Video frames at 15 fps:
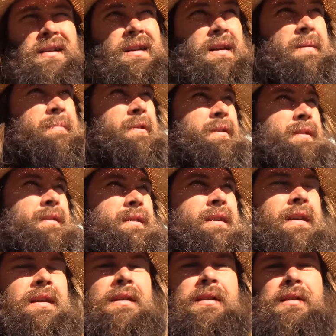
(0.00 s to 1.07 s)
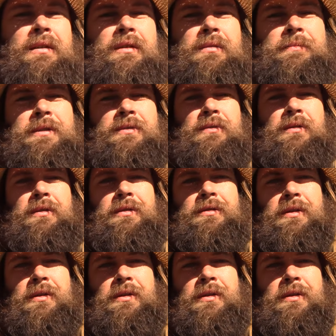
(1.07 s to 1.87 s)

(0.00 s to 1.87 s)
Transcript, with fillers: got up early today, gonna go to Missoula,